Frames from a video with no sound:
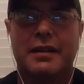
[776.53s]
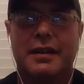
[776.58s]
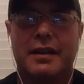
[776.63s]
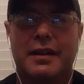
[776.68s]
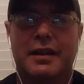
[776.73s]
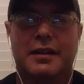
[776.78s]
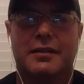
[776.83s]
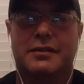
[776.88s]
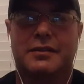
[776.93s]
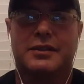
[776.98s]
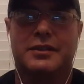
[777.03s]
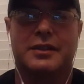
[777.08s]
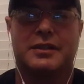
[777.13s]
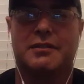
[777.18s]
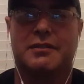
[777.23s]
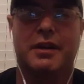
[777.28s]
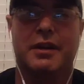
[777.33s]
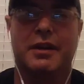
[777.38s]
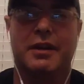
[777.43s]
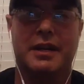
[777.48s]
And it
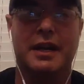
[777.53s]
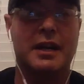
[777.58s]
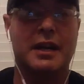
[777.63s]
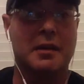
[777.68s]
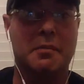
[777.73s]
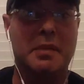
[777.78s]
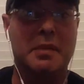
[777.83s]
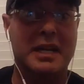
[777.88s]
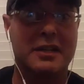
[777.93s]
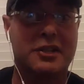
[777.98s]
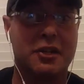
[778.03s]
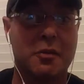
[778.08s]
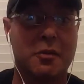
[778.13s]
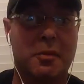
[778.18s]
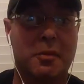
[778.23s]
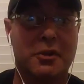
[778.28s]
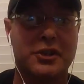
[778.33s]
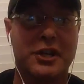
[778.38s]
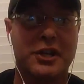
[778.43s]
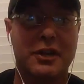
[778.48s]
just like, and it being
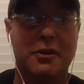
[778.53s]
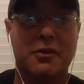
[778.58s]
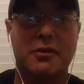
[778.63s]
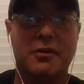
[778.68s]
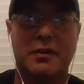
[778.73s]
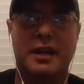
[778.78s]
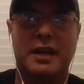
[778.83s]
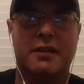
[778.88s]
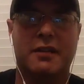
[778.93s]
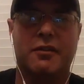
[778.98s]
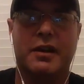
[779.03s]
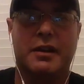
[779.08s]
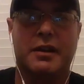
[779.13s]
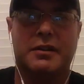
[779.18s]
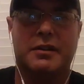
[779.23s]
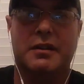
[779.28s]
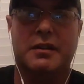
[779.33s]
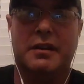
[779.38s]
super chill and like